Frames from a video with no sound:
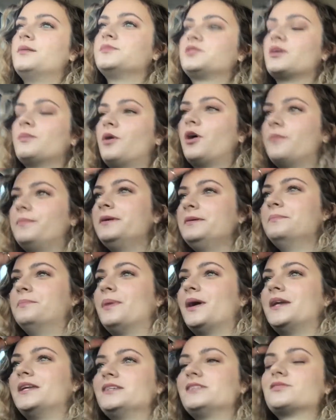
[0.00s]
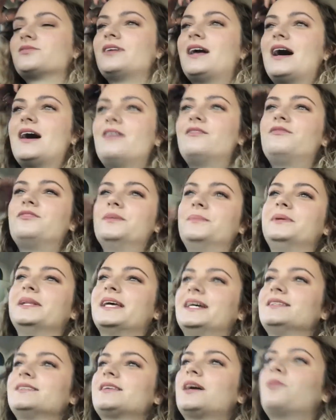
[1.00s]
So I'm hoping Bunnings will have the
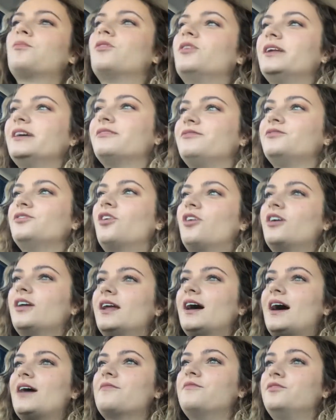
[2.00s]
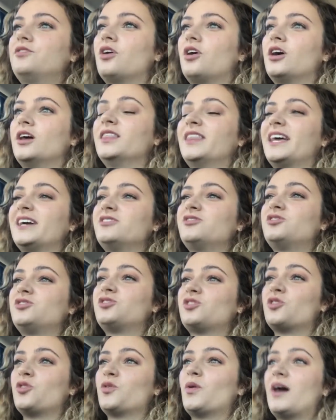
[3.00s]
plants I want. If not, I've got like
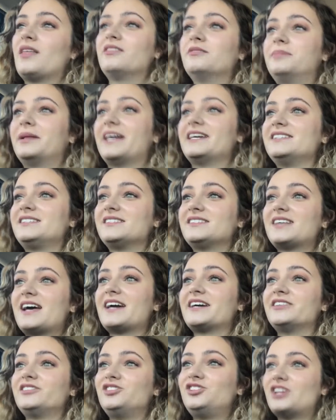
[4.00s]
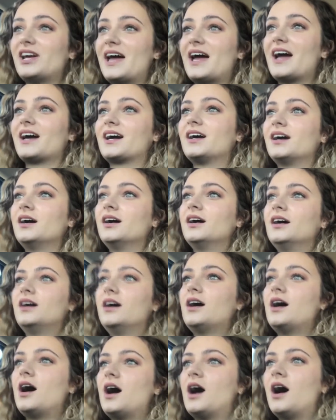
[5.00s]
2 other places I can check.
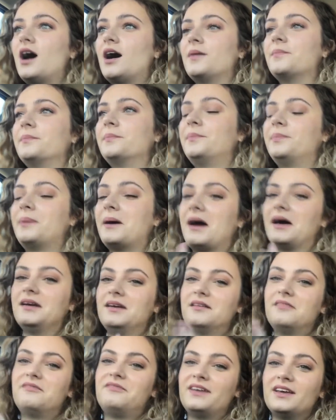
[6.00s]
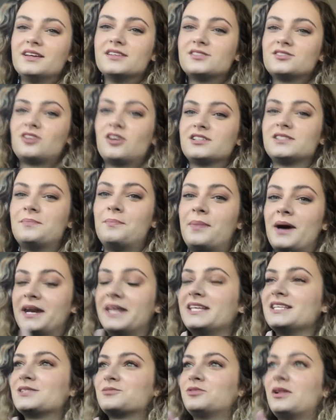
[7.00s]
But fingers crossed
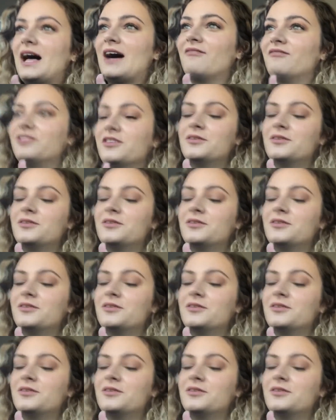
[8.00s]
Bunnings will have